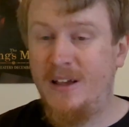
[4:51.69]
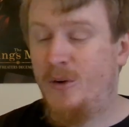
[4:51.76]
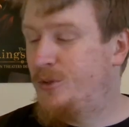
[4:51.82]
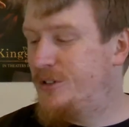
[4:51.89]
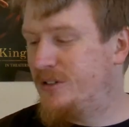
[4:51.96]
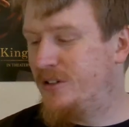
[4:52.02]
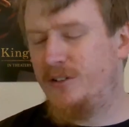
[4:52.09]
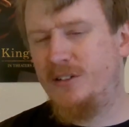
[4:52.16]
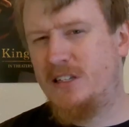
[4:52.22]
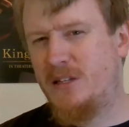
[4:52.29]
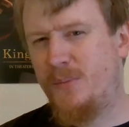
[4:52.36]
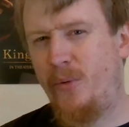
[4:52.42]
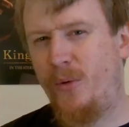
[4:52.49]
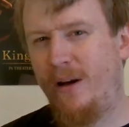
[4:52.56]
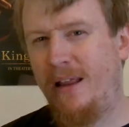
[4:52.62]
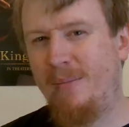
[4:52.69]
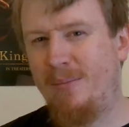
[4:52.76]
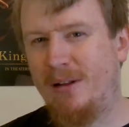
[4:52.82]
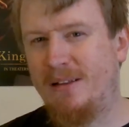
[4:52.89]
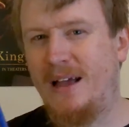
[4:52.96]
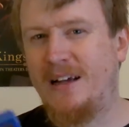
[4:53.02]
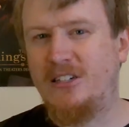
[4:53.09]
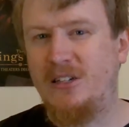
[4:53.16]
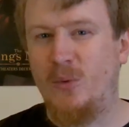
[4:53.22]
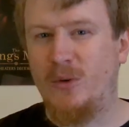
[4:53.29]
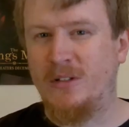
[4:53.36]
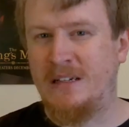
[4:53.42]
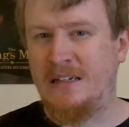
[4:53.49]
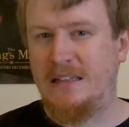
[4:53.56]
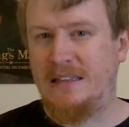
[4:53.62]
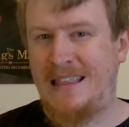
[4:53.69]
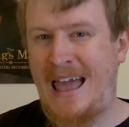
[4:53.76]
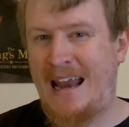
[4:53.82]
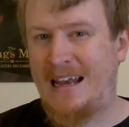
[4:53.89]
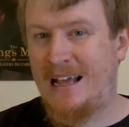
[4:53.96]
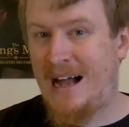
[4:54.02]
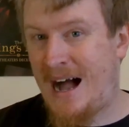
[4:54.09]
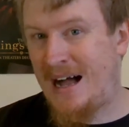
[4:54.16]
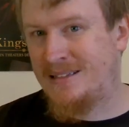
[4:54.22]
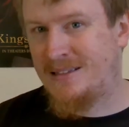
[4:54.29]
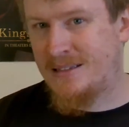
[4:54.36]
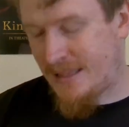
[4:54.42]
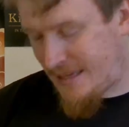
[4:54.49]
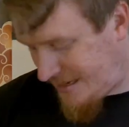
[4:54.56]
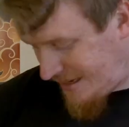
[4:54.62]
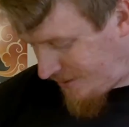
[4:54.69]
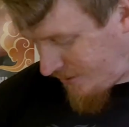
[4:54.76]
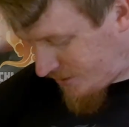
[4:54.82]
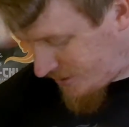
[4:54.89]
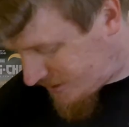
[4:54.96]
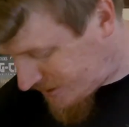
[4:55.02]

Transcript: which is a little disappointing, but it actually wasn't that costly either.